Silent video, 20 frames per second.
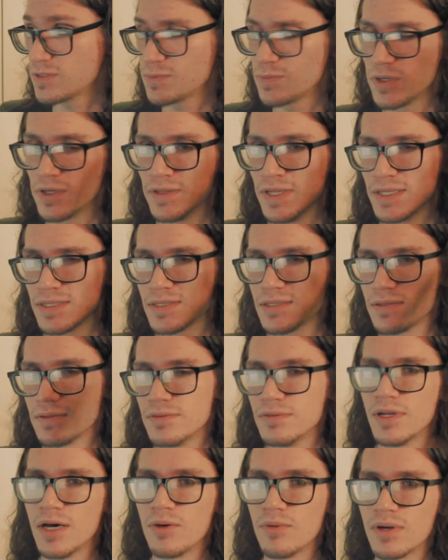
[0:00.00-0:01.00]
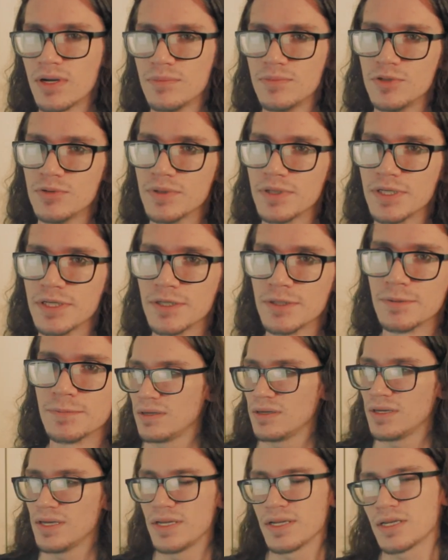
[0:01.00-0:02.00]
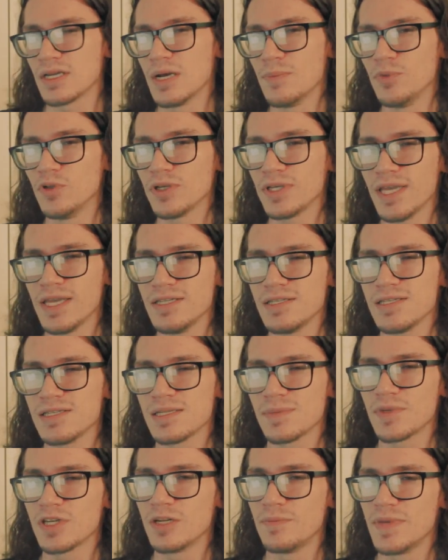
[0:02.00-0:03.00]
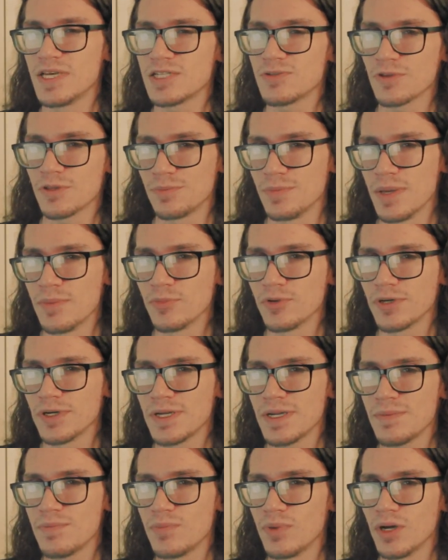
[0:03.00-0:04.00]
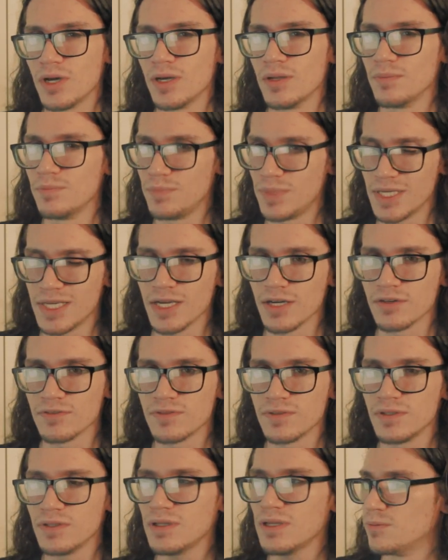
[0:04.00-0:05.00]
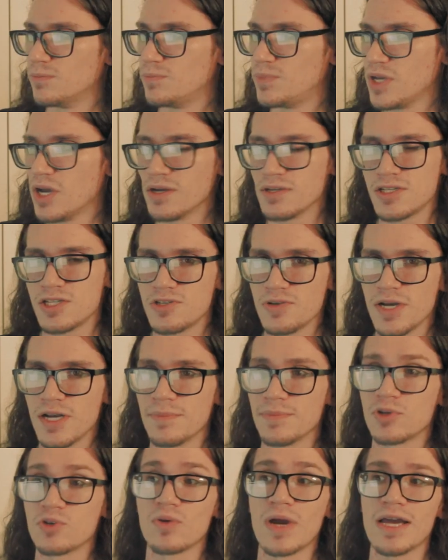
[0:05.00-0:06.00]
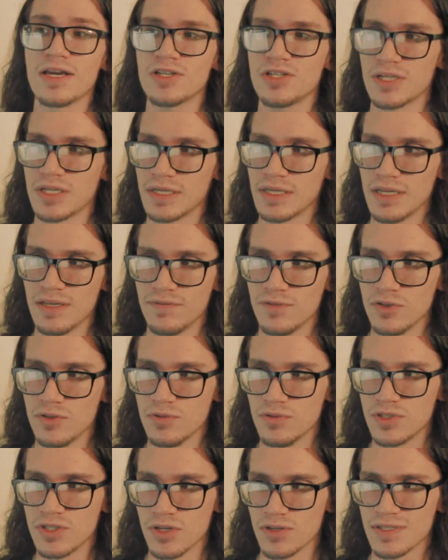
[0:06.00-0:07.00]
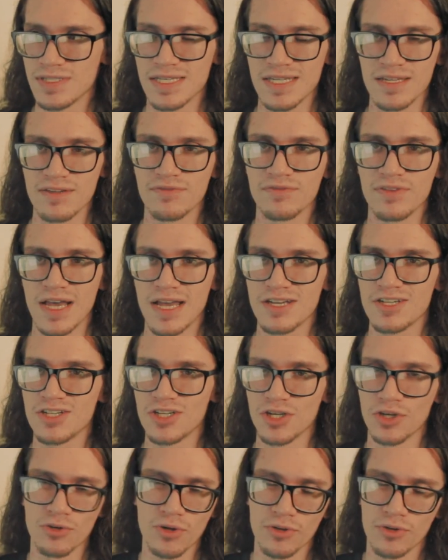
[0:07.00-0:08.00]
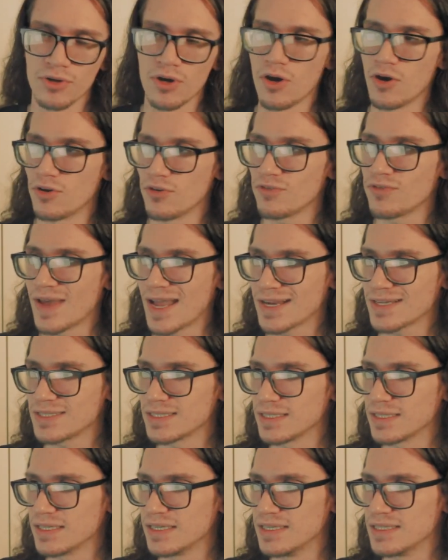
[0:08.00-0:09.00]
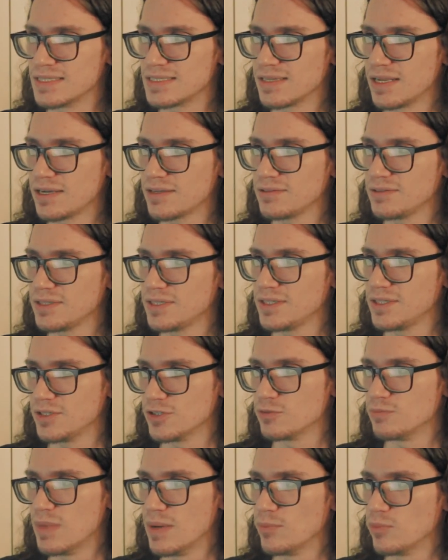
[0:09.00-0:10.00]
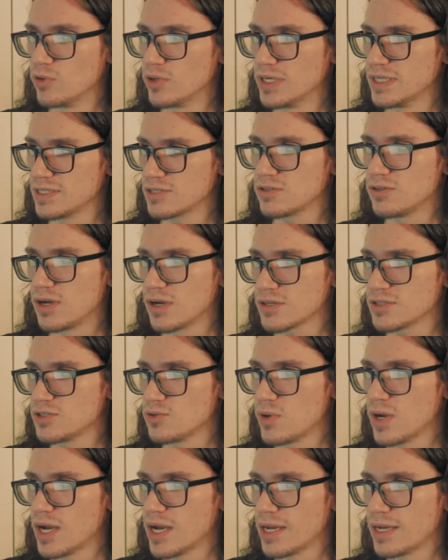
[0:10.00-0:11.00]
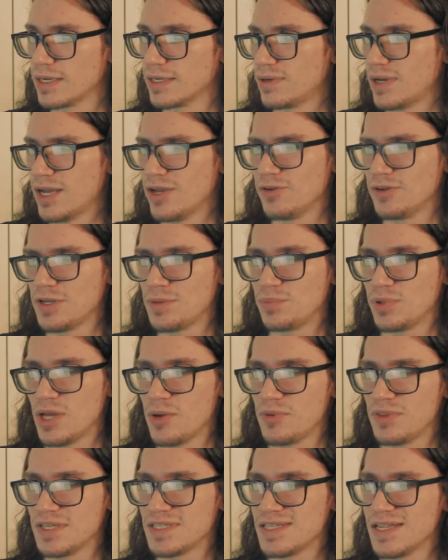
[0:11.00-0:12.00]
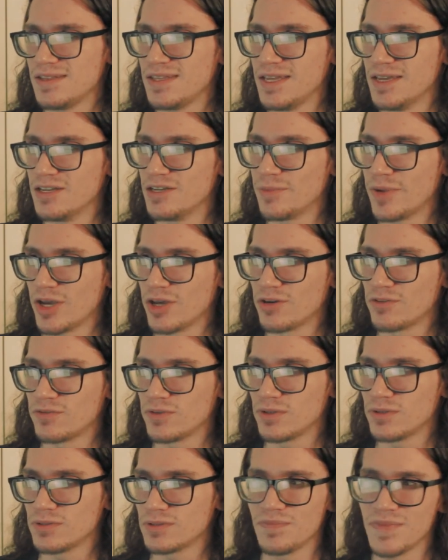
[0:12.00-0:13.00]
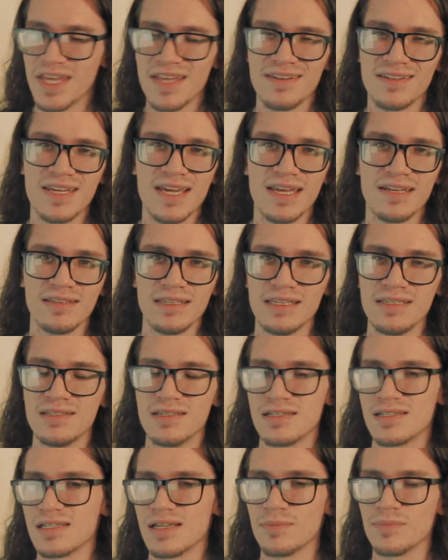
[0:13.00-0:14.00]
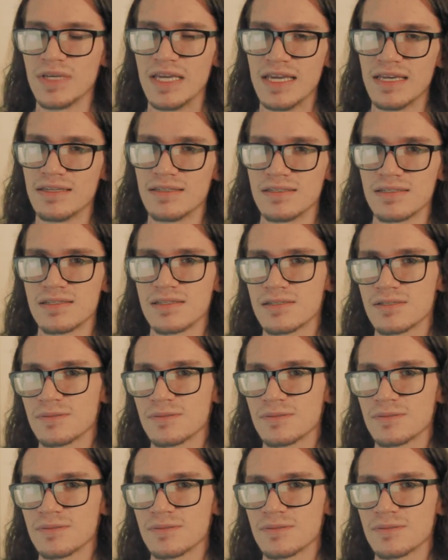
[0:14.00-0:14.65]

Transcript: but that's not what I'm doing here. In a couple of cases, I'm gonna mess with memory, but be careful. Beyond straight up crashing, if you start seeing flashing or other artifacting, it's likely your memory is clocked too high. I only play with this at the end of my undervolt and can lead to some gains.